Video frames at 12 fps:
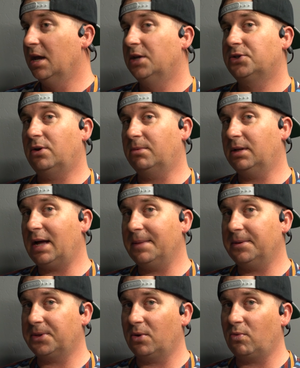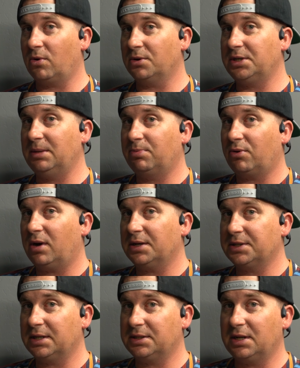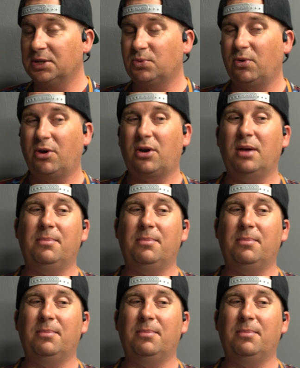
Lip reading: So I'm glad that their warranty process does work.